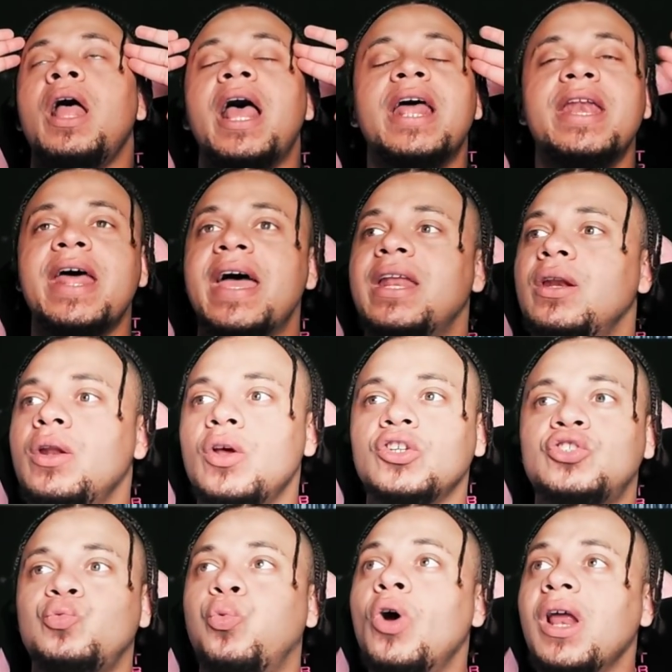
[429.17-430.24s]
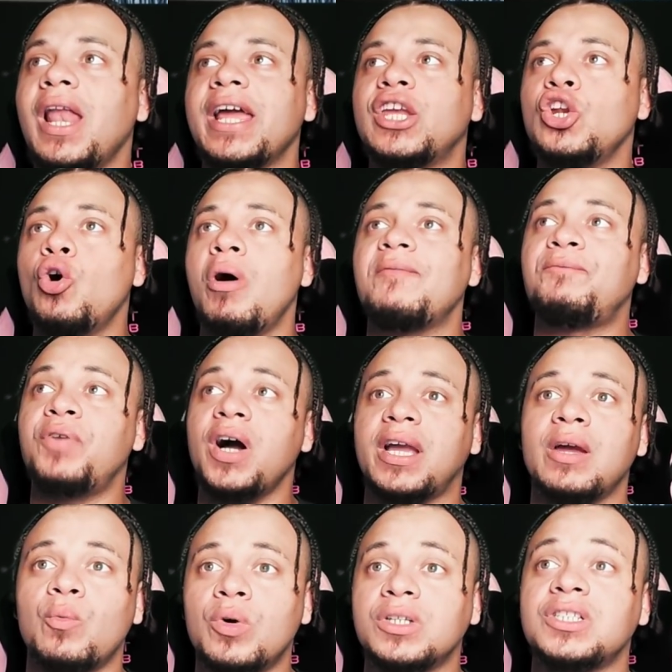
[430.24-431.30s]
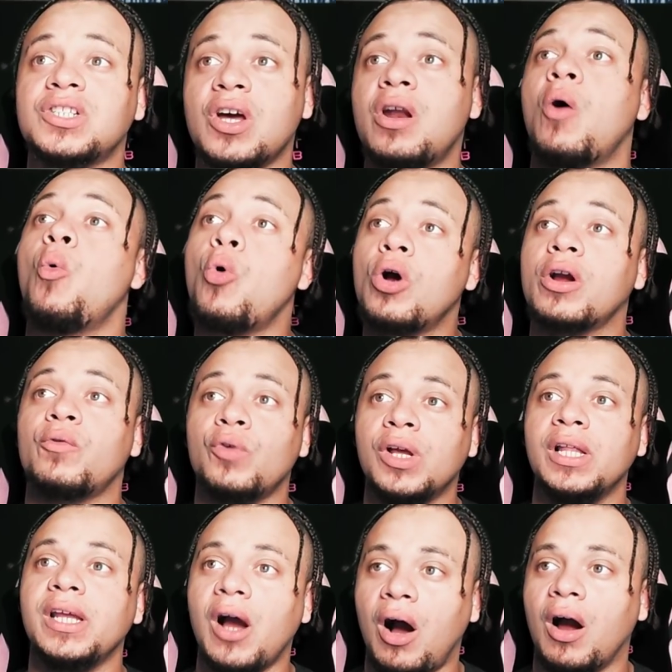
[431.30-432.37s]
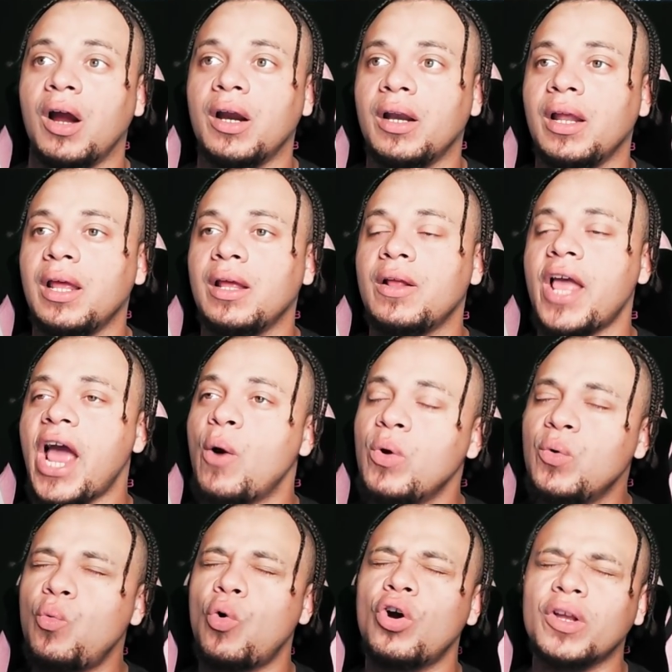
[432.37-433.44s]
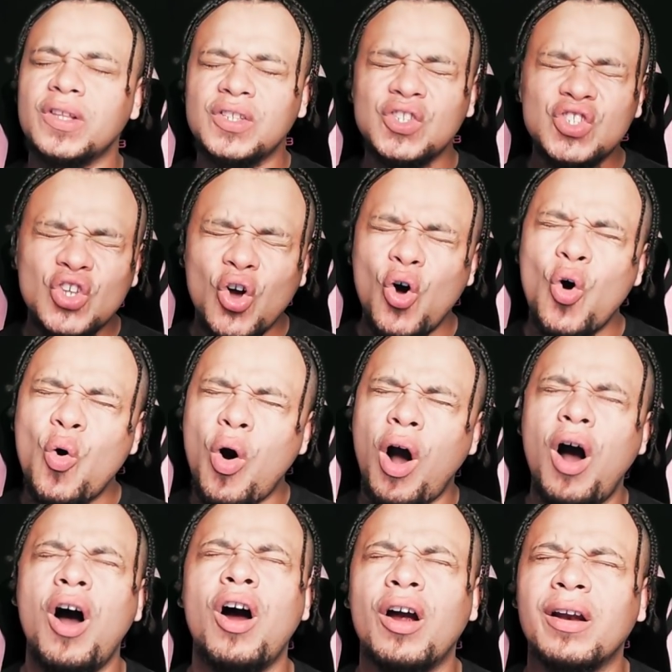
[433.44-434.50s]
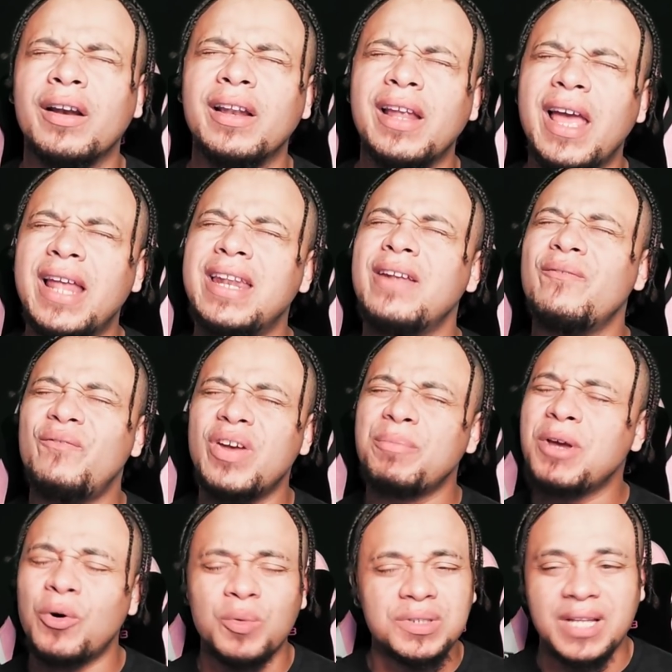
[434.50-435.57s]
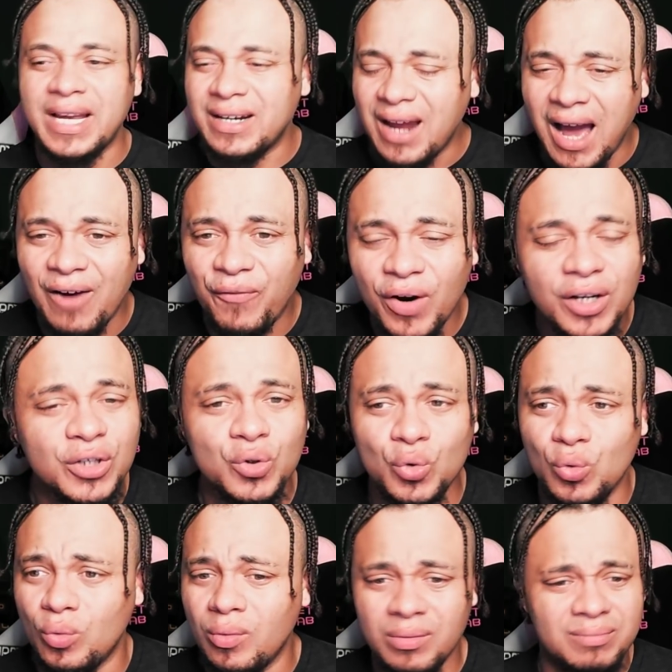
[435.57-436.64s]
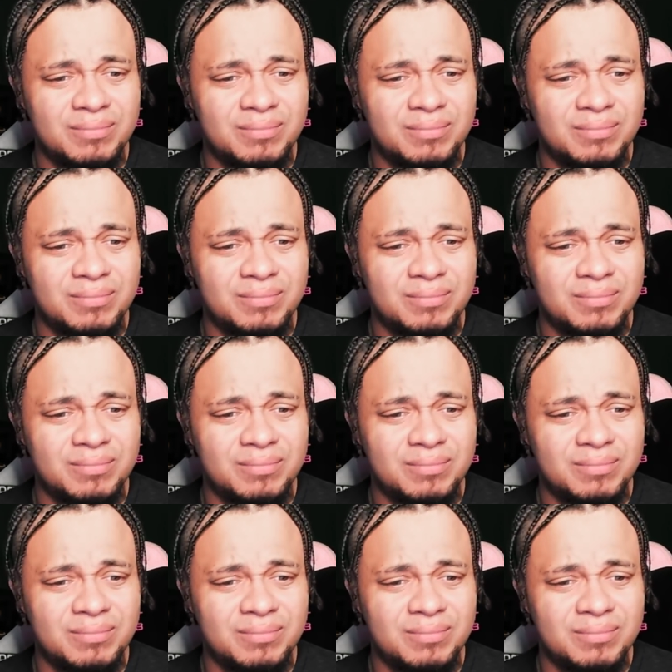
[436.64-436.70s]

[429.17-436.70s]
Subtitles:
and then we're like, you know what? Fuck it. We're just going to work really hard. And we worked so hard. And then Vimeo was like, nah, fuck you.